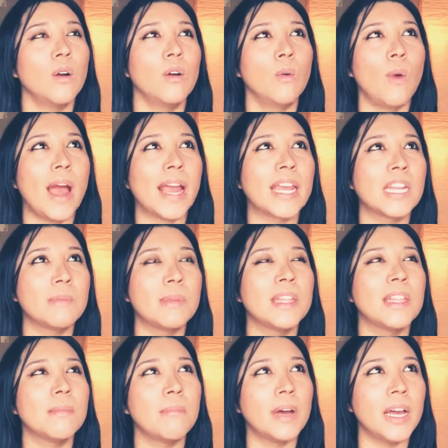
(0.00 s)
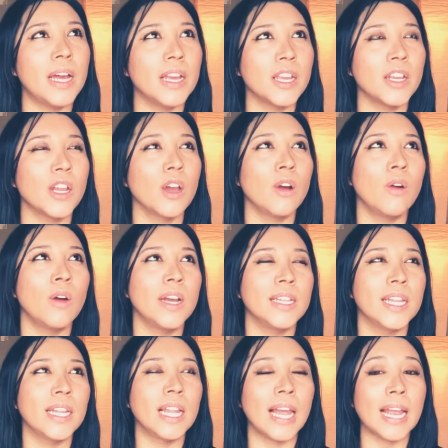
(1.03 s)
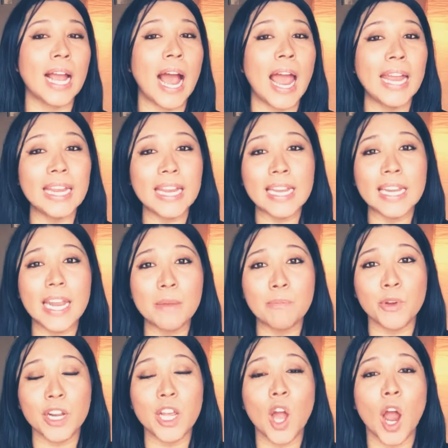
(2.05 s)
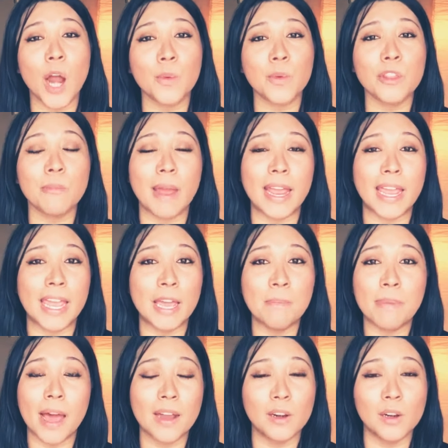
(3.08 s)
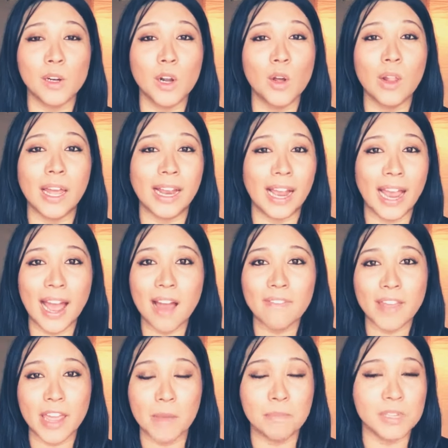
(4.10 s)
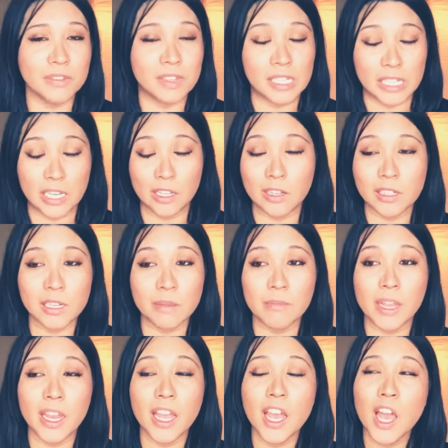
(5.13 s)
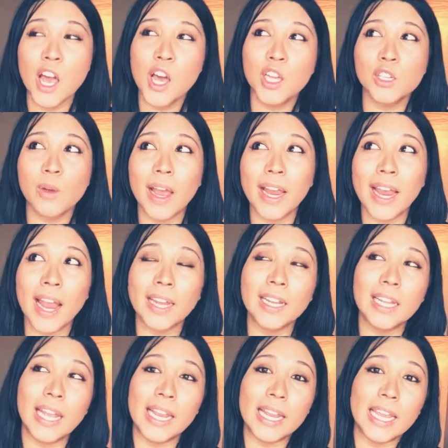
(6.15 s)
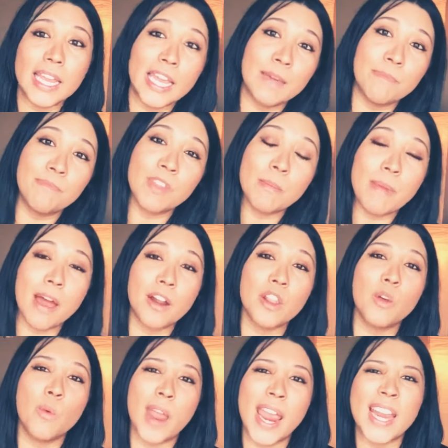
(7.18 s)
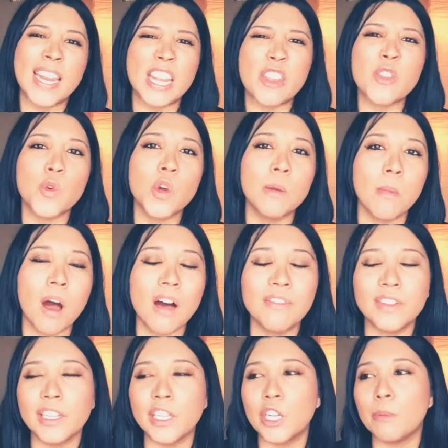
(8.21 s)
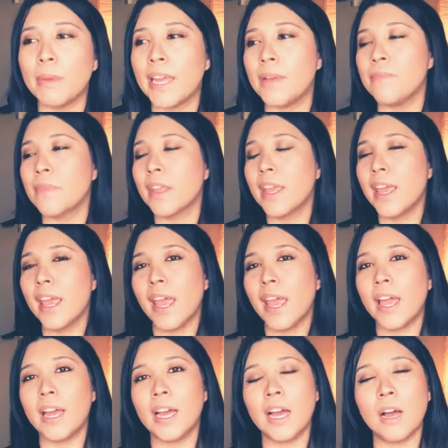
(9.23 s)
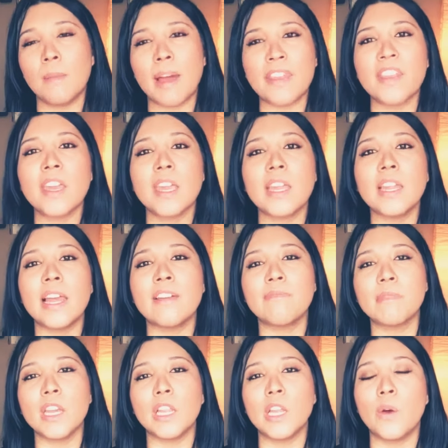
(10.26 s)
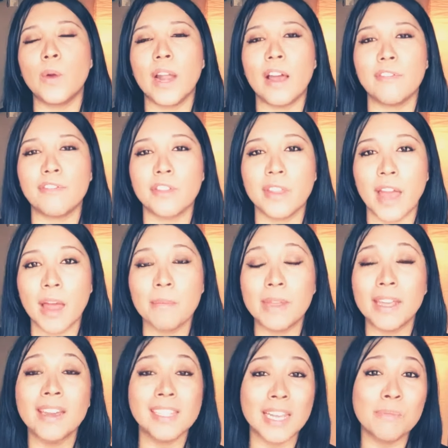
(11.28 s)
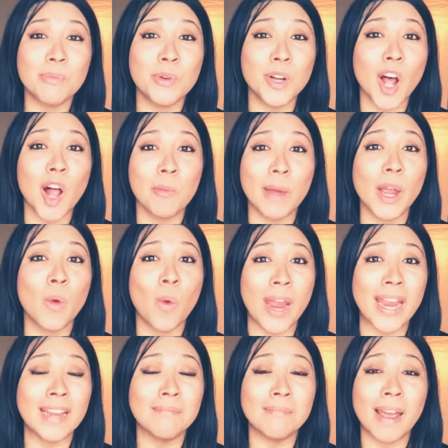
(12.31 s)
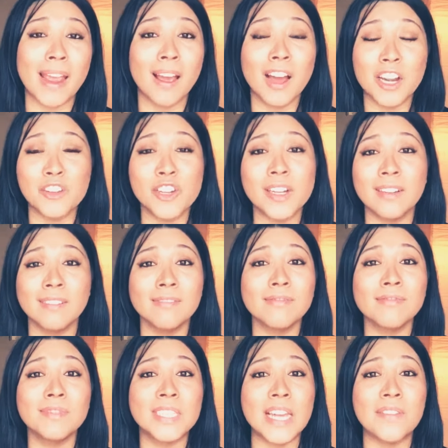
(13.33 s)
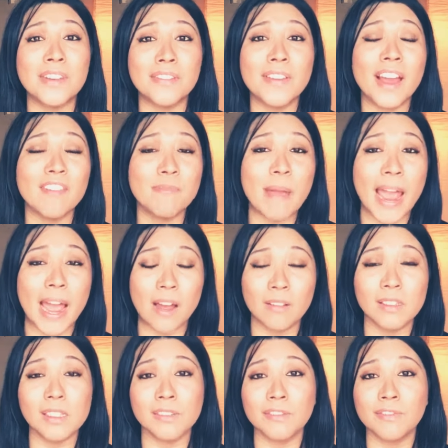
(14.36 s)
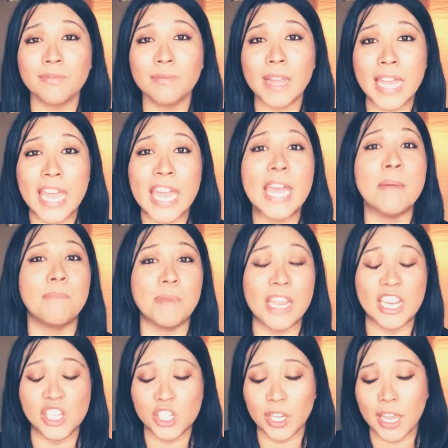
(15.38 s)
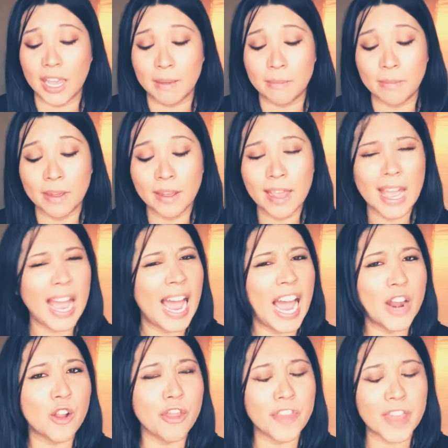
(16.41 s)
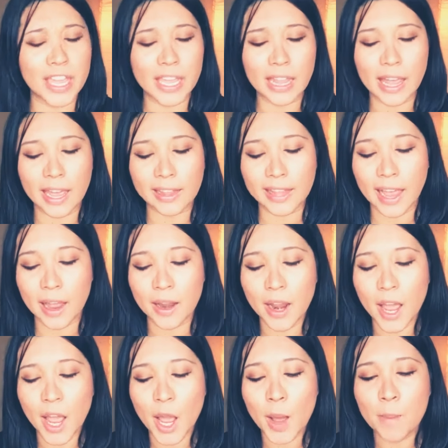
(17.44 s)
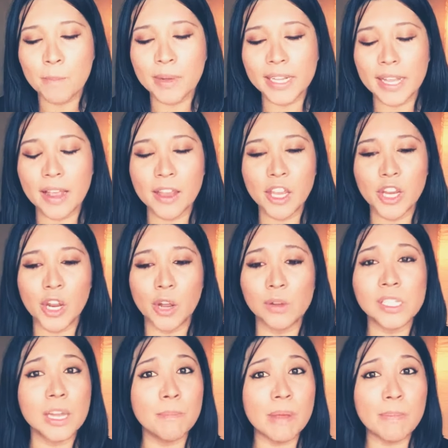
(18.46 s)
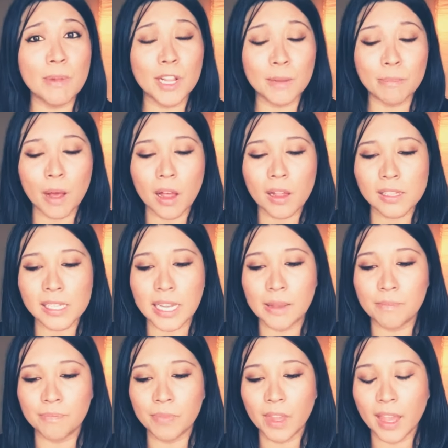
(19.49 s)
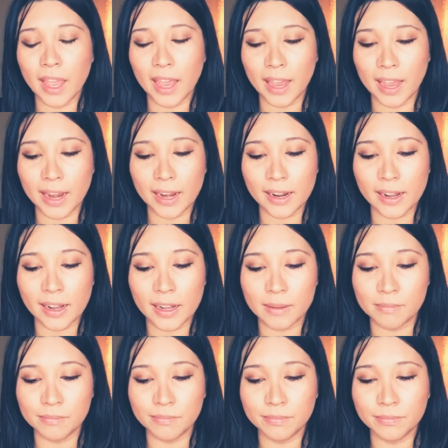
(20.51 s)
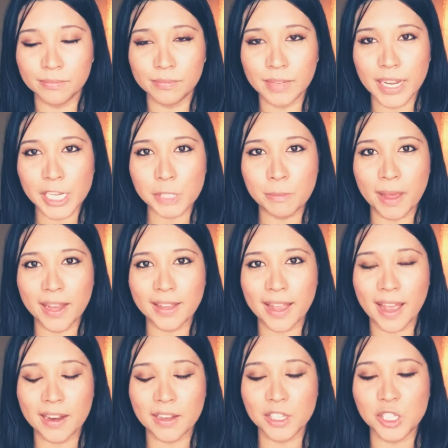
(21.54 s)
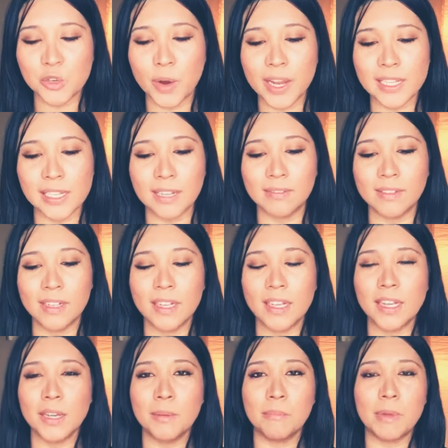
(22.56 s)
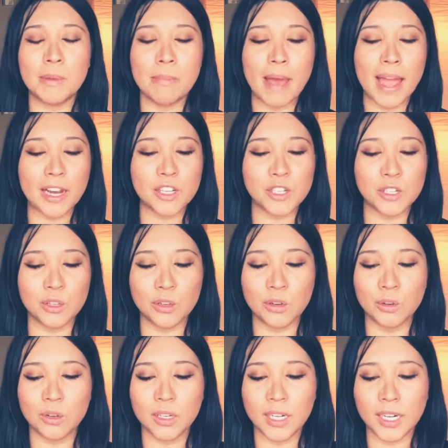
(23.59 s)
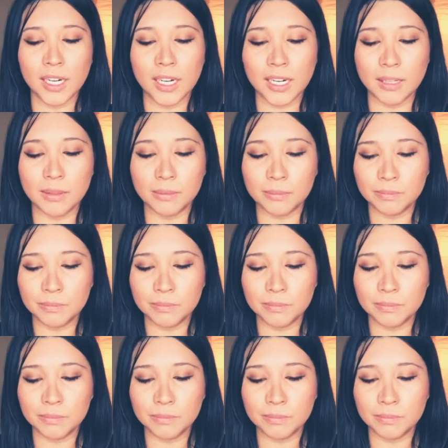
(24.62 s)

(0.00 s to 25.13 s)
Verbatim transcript: whacking him in the butt, you know, and then like I can hit pretty hard with my hip. I don't know, like I have hips of steel or something. So I kind of like hipped him out of the way and it threw him off a little bit. Um, I think he left me alone after that because I put all my weight, my 175 pounds of hip into him. I don't think he liked that. But, you know, some people are ballsy. And, um, expect that. It's crazy. But back to uh,